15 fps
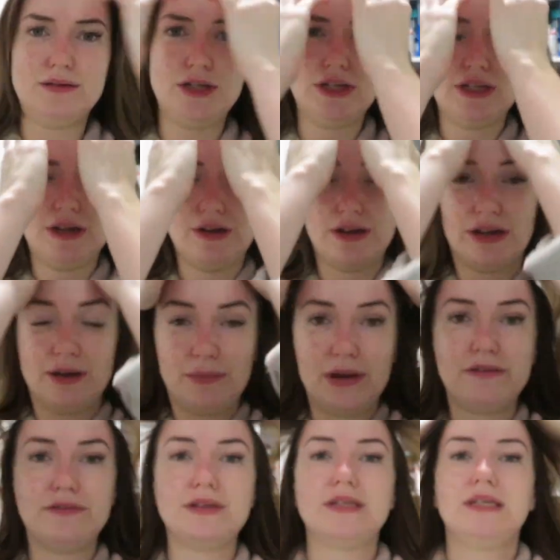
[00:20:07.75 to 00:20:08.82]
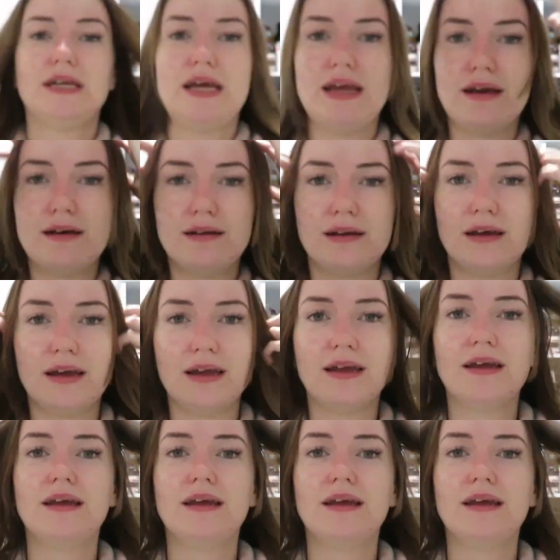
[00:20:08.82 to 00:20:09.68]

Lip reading: I just look in a bit of a state, aren't I?